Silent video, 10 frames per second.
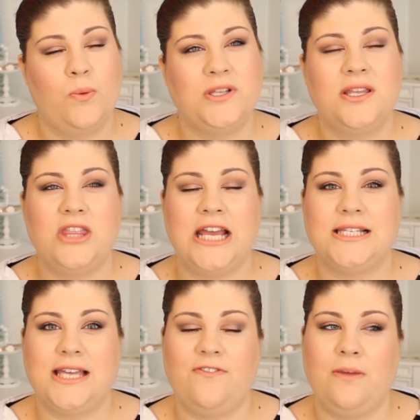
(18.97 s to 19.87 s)
wasn't
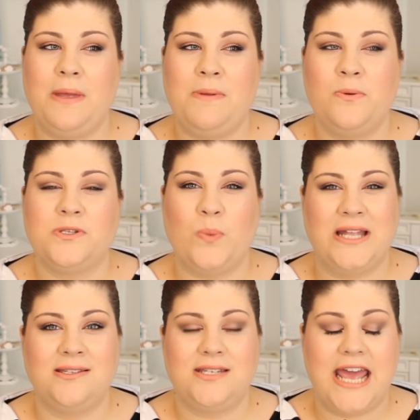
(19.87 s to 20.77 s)
Thanksgiving, maybe it was
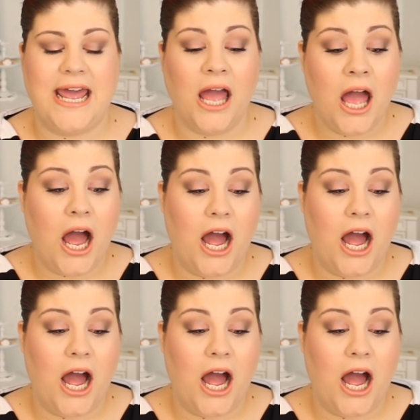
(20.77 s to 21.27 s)
Wednesday,